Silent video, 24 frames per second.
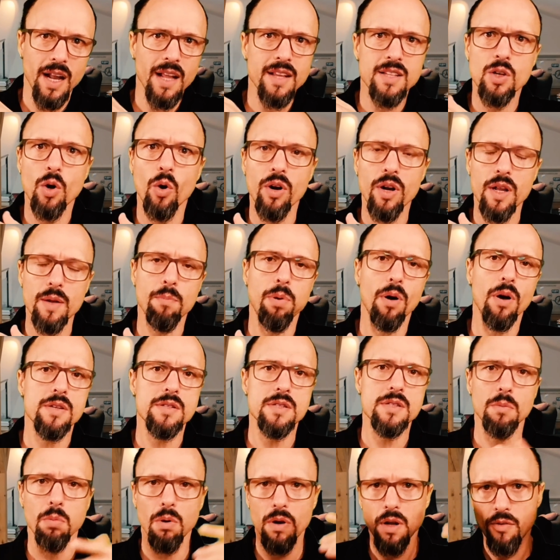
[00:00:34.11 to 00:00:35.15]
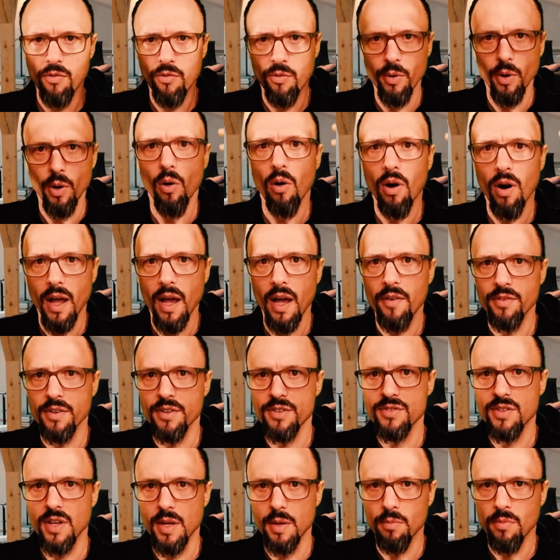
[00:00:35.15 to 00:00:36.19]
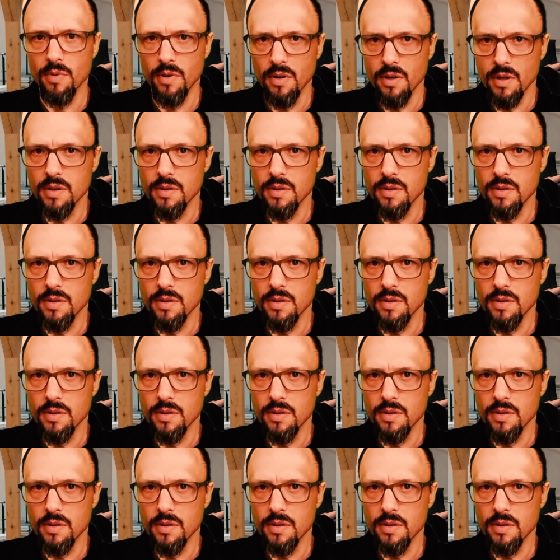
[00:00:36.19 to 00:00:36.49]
That's only possible if we all have the same